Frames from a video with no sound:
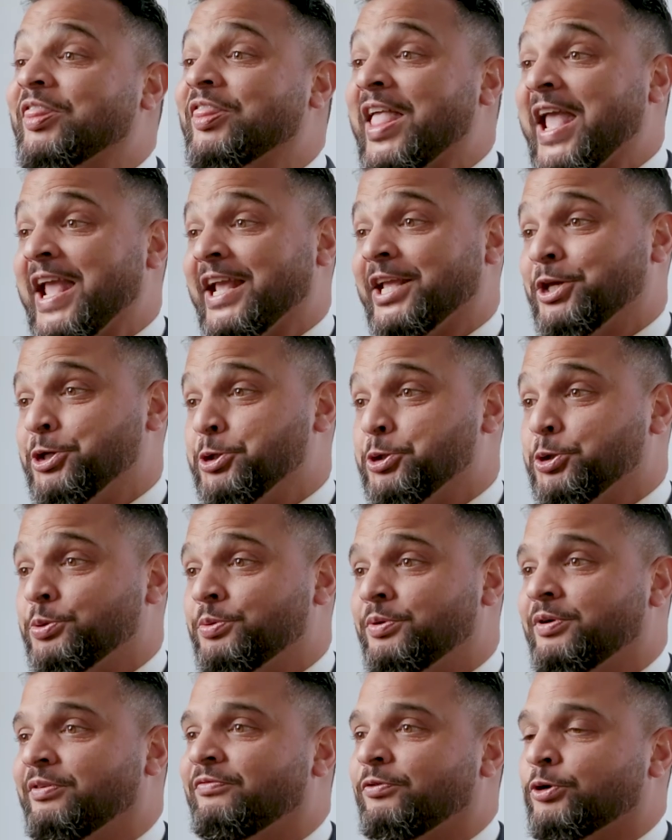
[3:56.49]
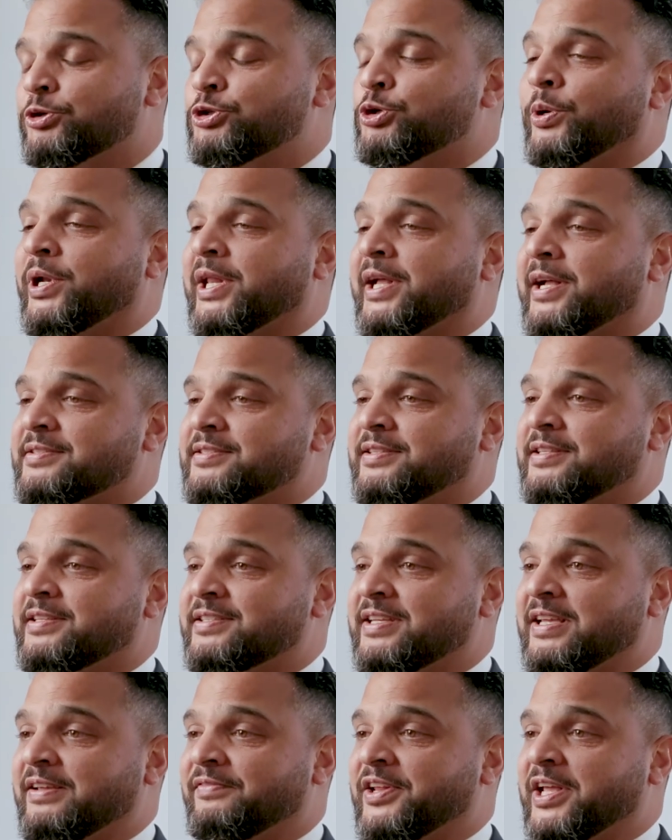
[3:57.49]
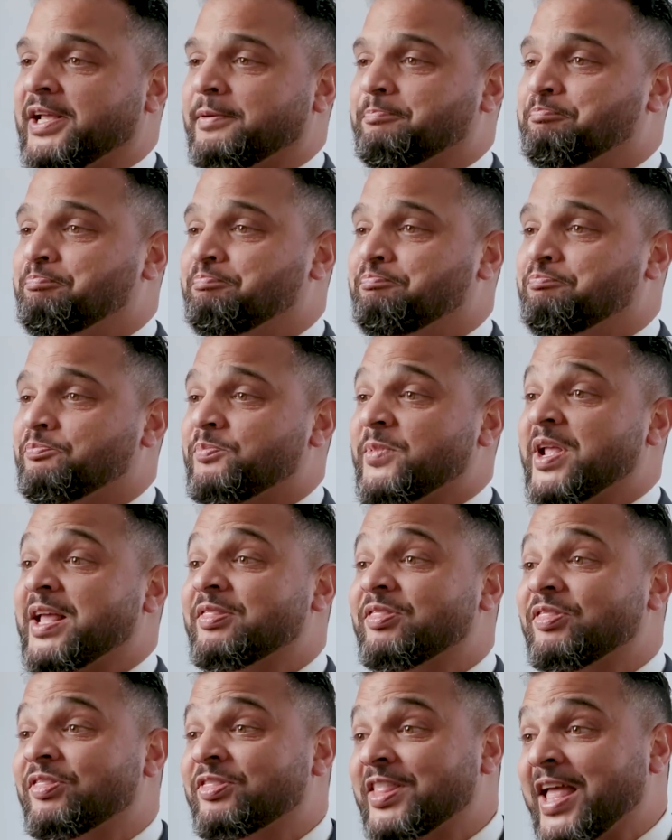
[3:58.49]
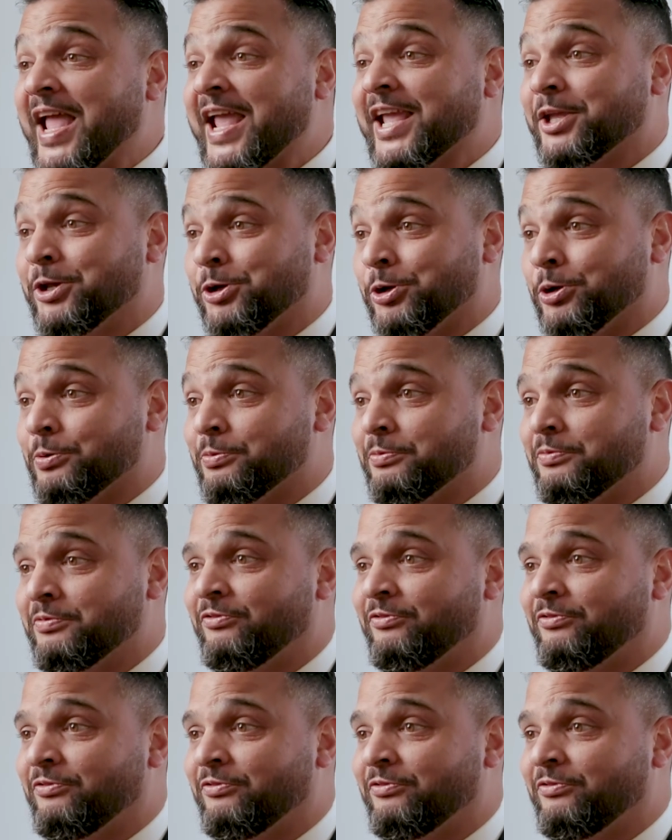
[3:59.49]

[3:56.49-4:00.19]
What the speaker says: Thank you for joining us this evening. Thank you